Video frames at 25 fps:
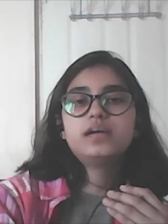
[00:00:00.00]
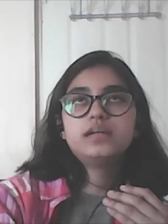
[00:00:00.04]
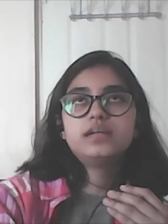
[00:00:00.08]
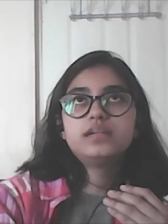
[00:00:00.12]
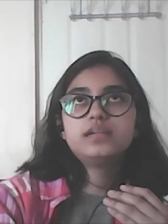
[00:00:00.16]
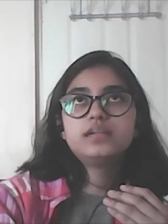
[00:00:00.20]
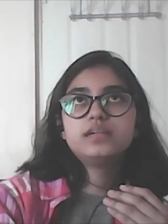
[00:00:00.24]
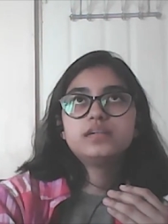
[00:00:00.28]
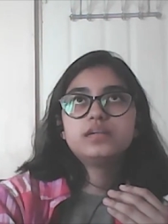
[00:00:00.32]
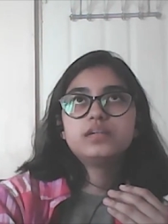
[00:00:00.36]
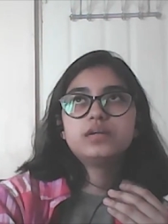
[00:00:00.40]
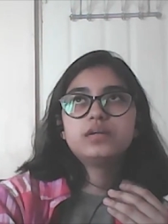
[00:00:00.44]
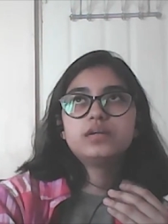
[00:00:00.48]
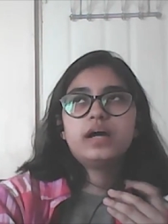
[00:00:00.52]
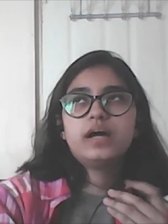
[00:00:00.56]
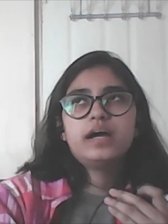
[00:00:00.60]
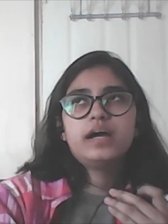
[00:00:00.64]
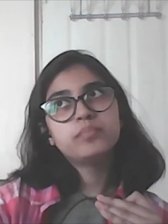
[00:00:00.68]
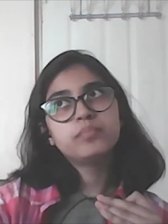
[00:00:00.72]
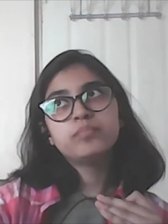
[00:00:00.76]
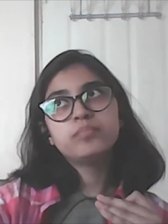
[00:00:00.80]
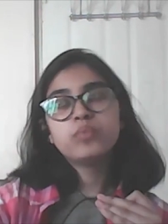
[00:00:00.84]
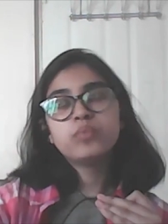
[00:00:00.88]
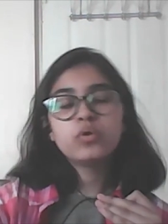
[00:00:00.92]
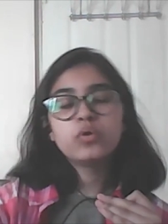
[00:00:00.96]
and
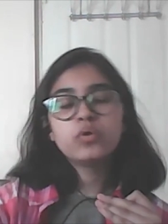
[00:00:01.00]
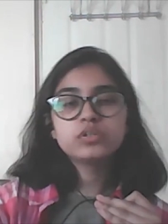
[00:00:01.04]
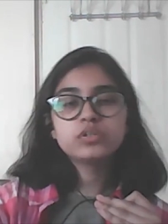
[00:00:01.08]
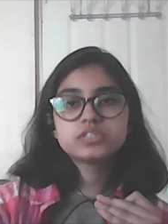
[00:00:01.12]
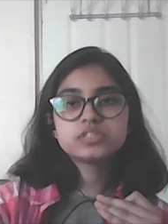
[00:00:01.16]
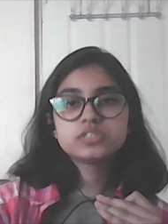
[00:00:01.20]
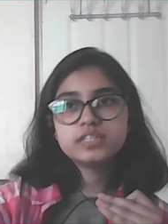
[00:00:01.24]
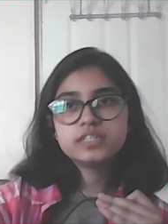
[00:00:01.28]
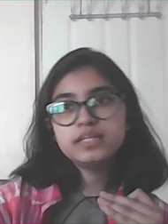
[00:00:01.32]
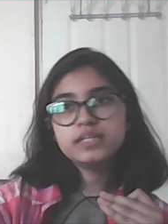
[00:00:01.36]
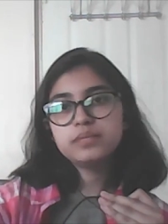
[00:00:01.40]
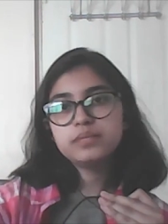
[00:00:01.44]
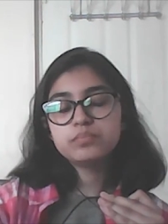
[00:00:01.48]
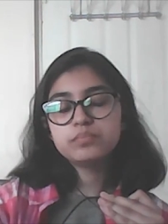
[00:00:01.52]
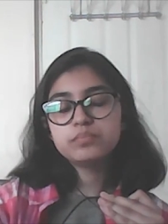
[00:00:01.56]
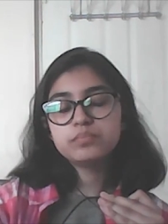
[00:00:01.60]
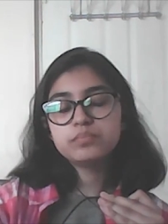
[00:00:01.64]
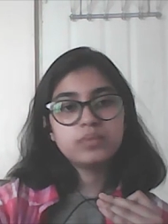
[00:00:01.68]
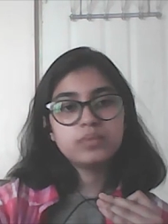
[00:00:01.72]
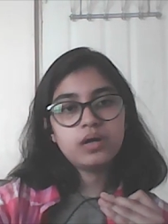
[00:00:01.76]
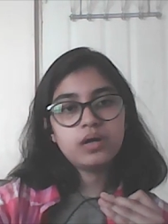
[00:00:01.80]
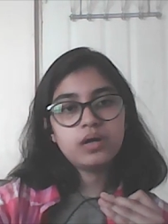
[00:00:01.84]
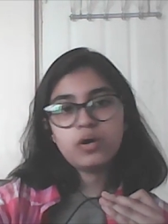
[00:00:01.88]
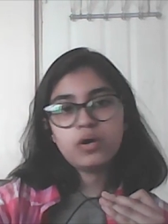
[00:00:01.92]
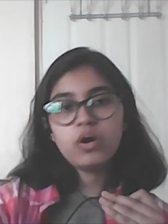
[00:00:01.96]
mostly
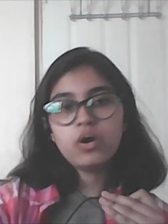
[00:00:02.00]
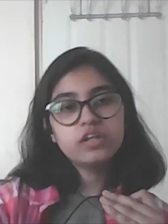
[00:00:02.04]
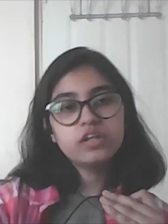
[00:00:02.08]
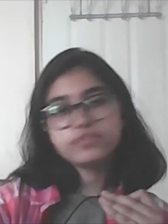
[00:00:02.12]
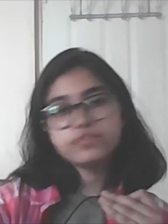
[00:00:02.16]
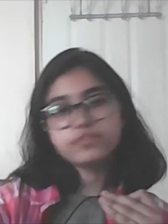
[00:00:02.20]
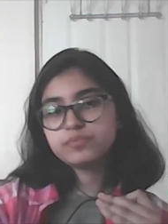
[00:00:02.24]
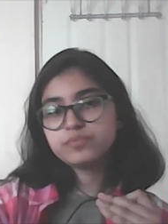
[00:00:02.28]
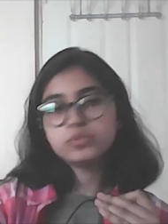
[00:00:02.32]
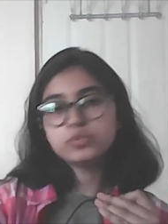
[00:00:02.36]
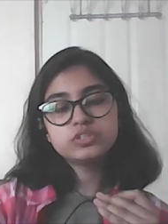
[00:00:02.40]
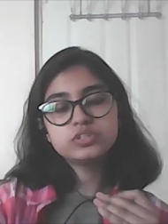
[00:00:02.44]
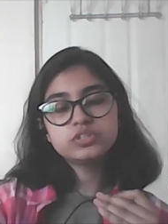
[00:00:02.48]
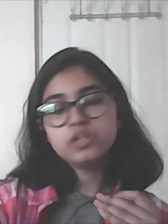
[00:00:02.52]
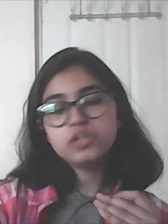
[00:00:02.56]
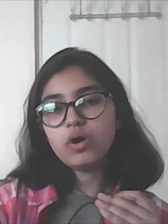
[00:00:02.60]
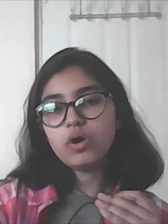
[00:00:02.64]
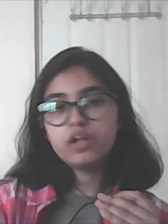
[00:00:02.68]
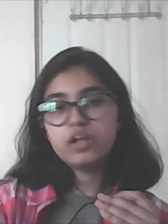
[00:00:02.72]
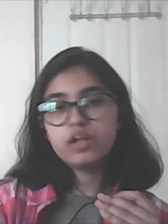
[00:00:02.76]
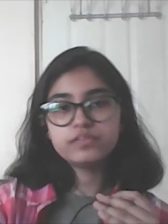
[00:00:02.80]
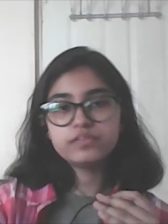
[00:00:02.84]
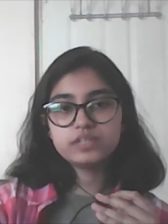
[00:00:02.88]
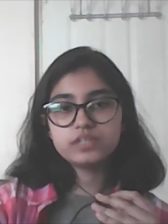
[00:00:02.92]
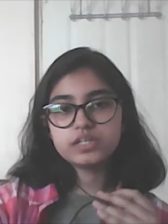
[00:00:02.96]
all of mostly
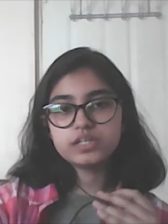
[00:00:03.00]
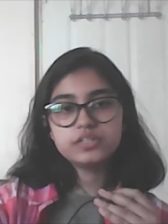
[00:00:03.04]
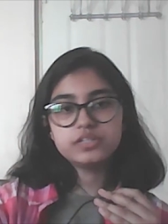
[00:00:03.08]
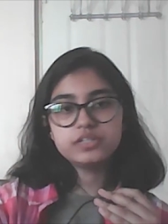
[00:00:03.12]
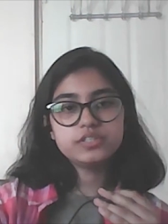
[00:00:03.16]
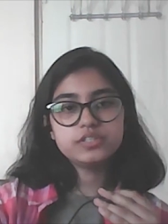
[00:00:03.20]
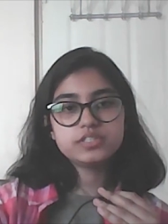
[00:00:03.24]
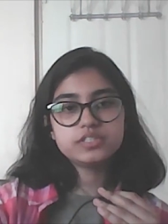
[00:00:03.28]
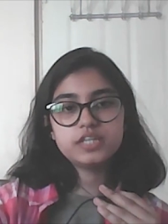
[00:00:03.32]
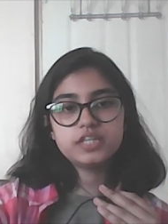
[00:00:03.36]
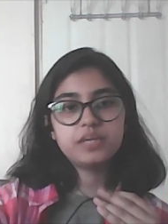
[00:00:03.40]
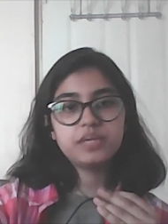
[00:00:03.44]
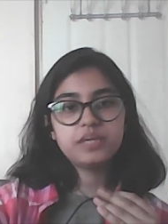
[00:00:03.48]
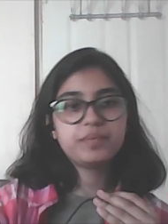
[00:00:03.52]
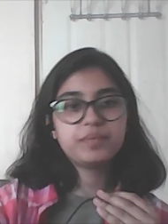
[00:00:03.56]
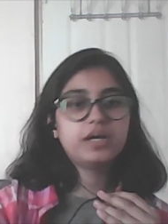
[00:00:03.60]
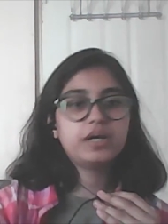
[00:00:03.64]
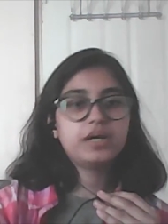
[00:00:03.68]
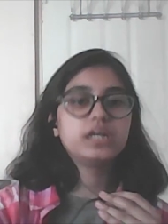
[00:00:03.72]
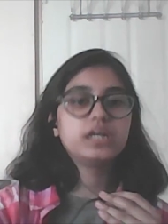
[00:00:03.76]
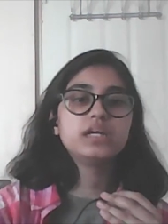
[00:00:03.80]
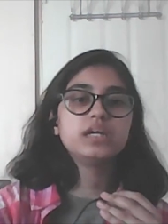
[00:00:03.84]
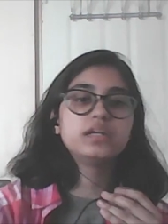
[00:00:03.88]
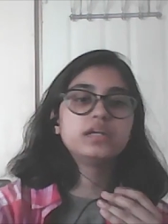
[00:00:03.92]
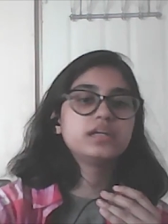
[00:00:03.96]
all of the countries take
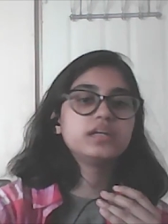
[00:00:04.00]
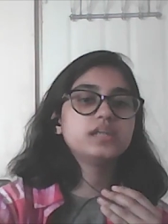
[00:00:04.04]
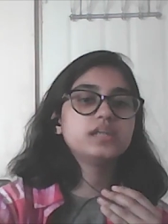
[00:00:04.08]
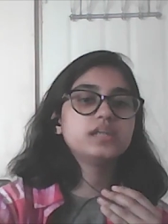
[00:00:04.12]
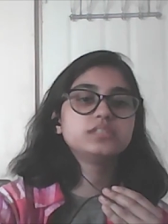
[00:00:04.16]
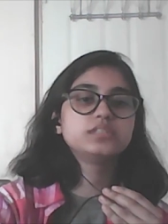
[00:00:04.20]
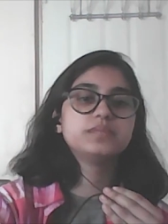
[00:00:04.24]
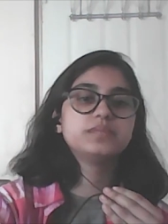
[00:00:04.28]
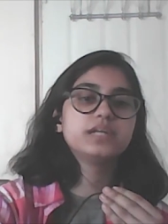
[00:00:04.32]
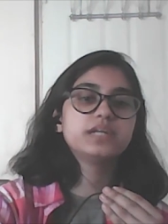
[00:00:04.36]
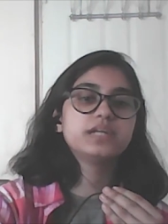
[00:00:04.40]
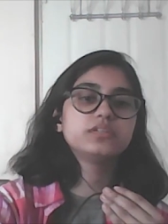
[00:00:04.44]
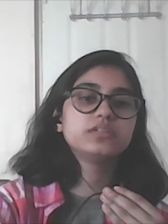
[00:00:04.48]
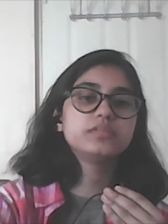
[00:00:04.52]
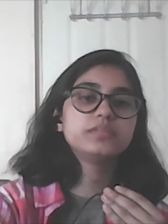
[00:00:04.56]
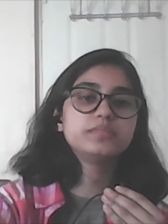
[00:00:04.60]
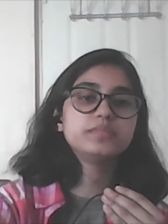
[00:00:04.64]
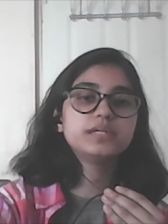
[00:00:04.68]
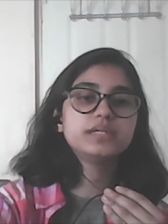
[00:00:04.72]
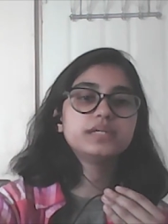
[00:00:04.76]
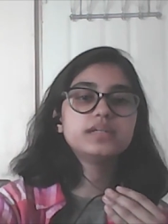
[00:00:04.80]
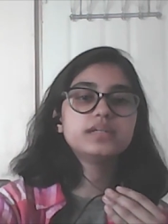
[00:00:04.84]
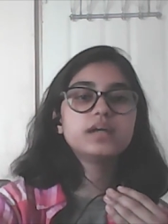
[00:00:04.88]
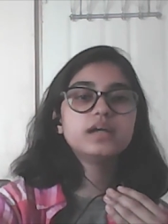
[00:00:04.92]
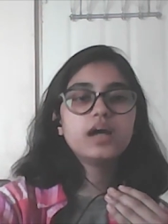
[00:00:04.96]
part in International Math
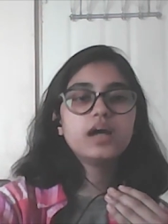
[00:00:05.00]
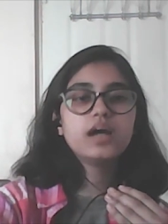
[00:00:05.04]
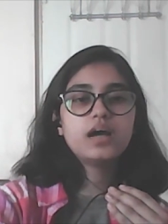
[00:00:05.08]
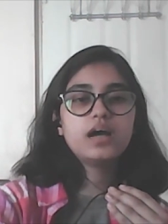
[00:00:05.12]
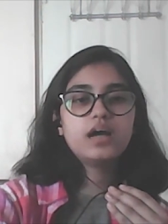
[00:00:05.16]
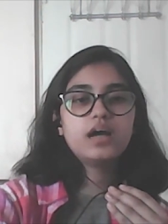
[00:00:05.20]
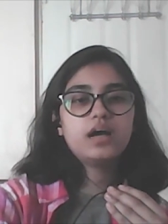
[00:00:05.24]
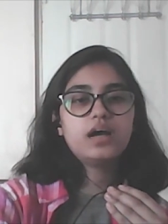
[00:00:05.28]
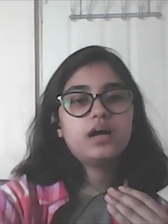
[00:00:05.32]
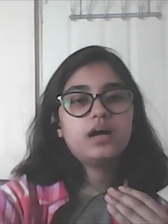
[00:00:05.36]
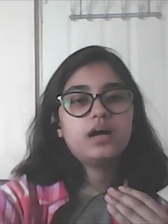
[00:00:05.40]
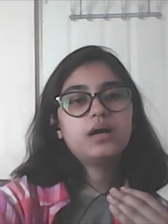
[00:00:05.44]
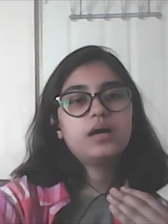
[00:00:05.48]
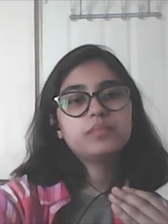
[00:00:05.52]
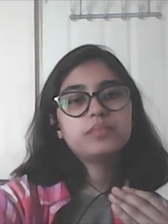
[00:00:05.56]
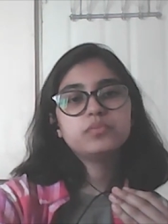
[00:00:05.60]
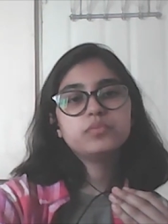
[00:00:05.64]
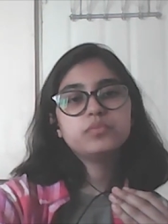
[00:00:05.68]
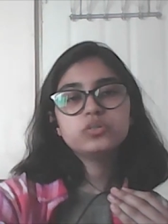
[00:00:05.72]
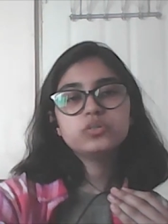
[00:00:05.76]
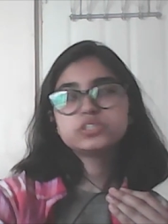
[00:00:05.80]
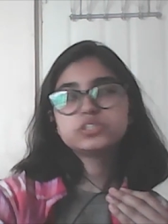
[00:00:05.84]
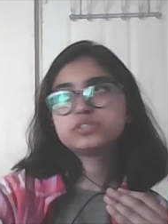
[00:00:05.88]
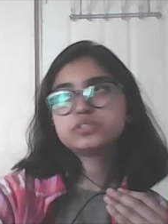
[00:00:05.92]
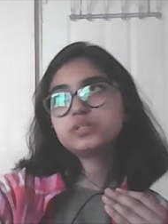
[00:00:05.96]
Olympiad. Uh,
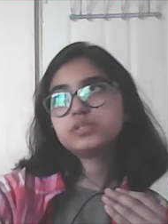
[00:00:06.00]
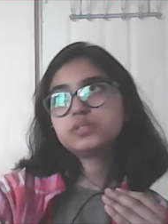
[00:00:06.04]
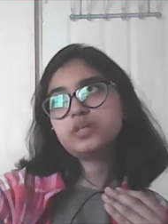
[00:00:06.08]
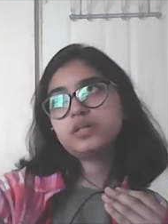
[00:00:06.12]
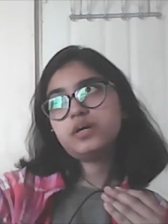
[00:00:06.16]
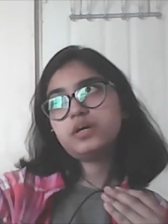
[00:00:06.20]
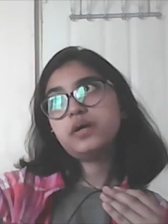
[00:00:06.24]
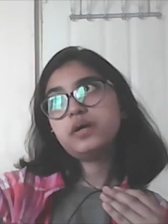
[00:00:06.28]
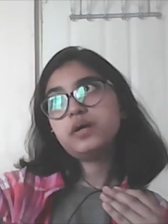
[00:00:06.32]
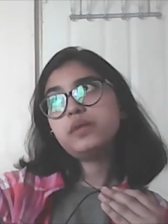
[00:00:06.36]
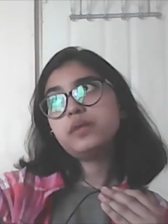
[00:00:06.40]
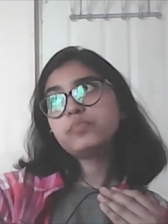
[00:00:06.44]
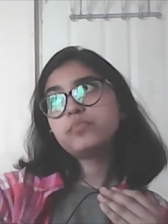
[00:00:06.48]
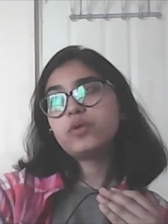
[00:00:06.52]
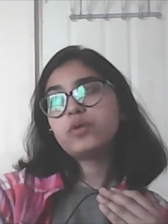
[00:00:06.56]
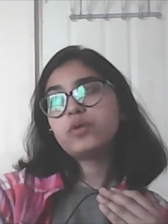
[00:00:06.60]
most uh,